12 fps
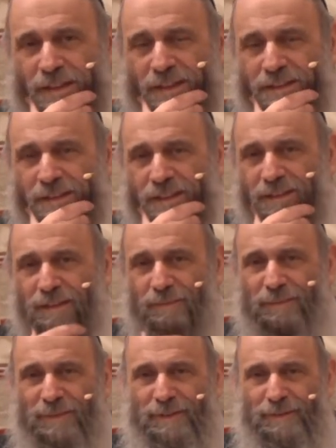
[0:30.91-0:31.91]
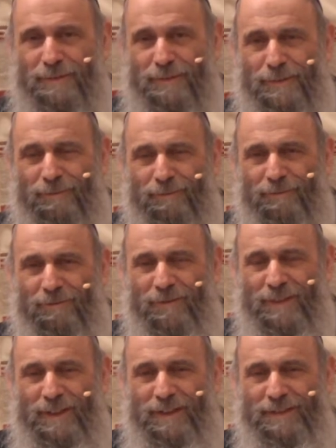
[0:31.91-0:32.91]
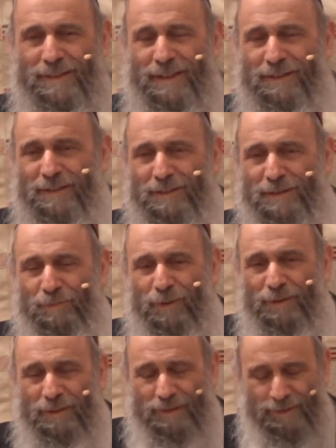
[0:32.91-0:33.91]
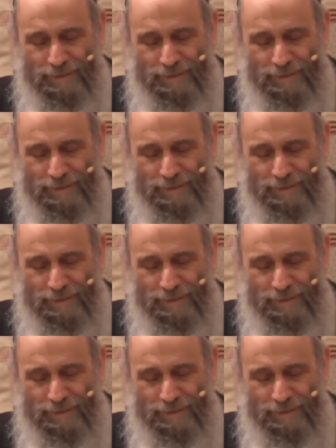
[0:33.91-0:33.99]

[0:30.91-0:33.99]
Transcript: I said to him exactly this point.